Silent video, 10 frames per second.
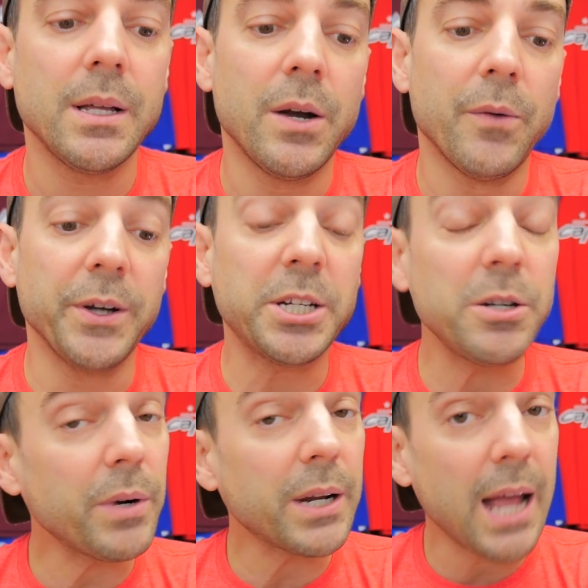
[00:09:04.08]

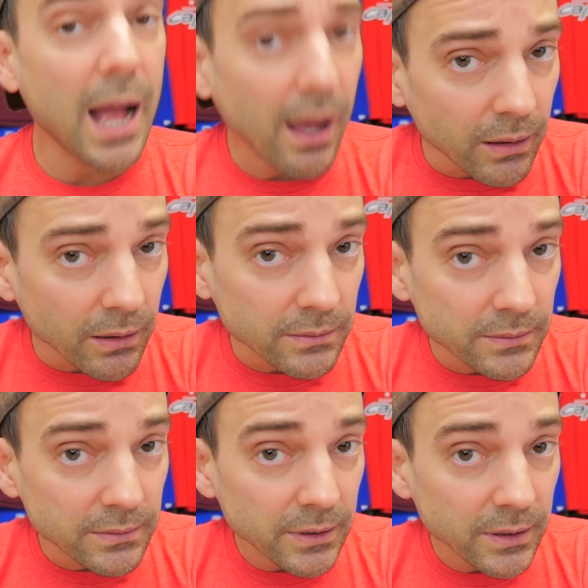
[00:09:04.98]
Richard Raquel
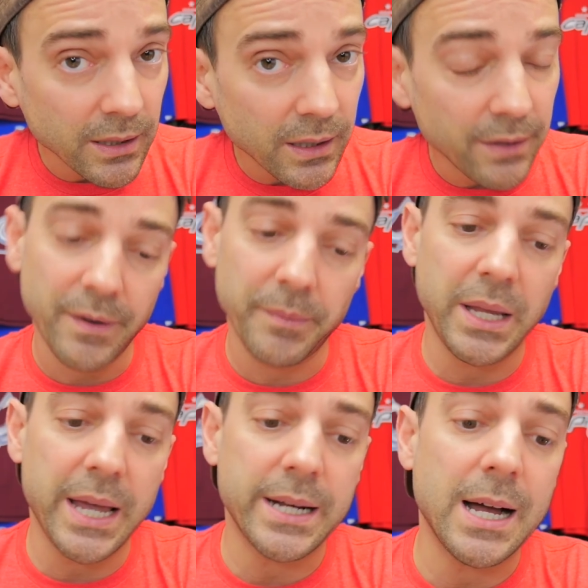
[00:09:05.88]
from
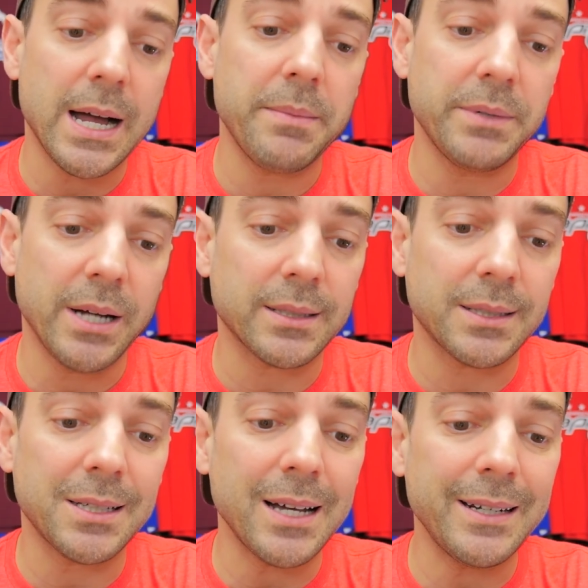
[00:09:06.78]
the Anaheim Ducks.
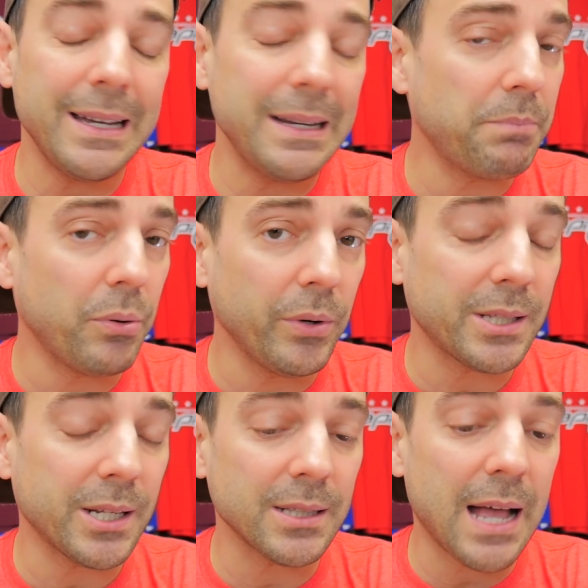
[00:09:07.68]
He's got nine points
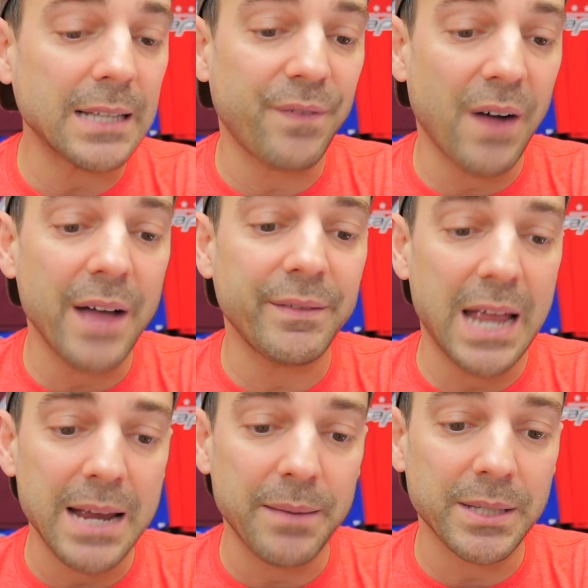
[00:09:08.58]
in his last five
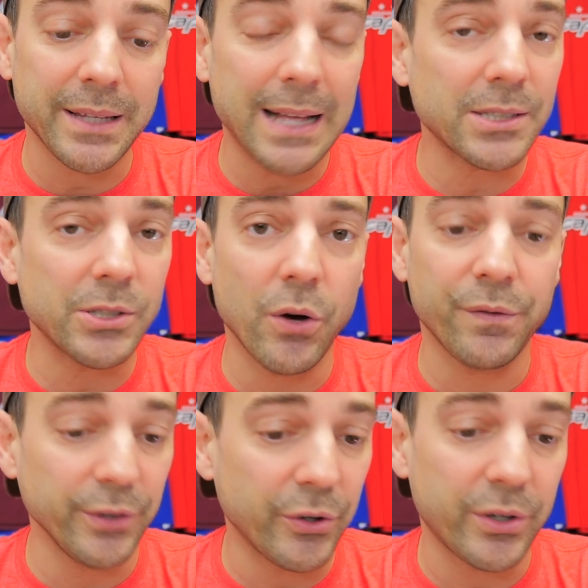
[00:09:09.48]
games, and that's no
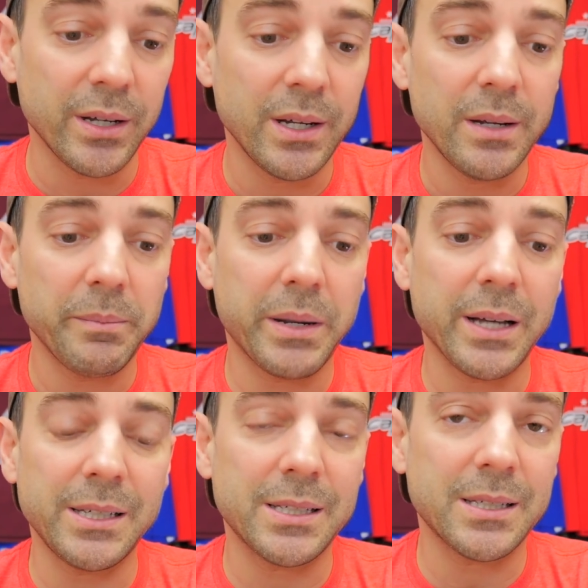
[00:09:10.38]
fluke because
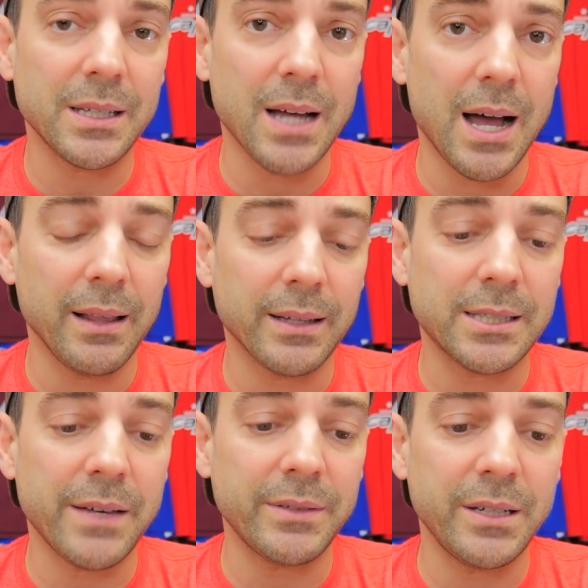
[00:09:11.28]
he's uh, like
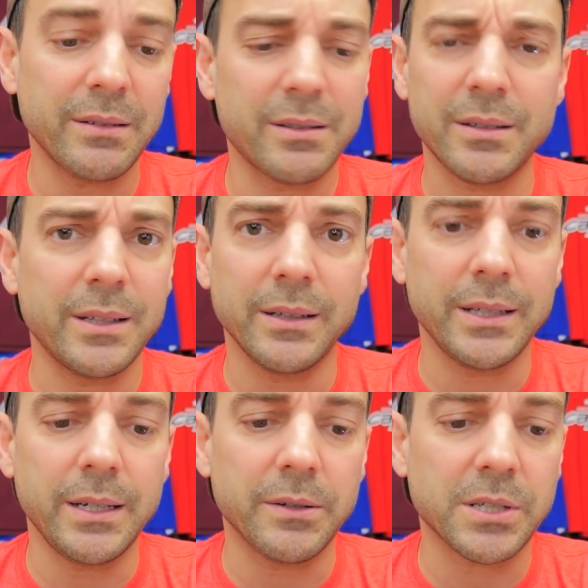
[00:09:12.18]
seventeenth in the
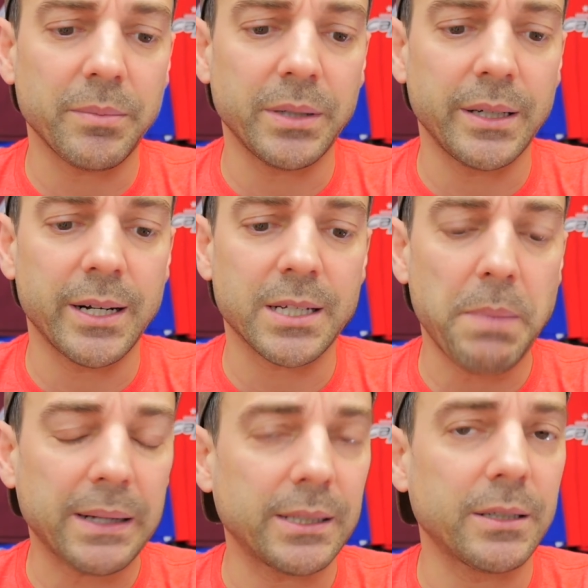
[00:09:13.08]
league or something in
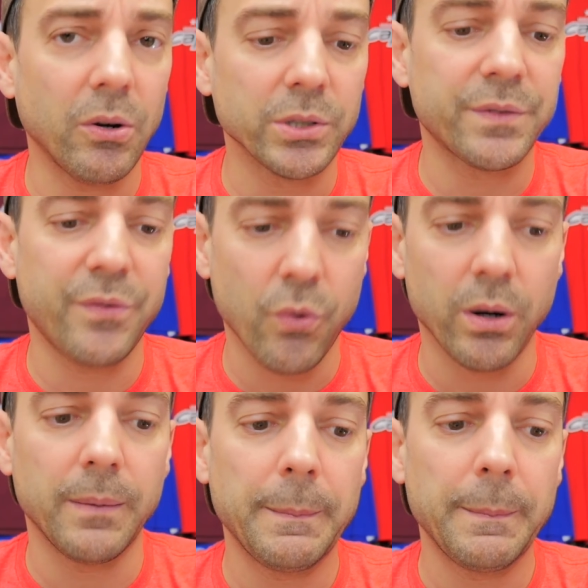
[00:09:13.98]
expected goals for.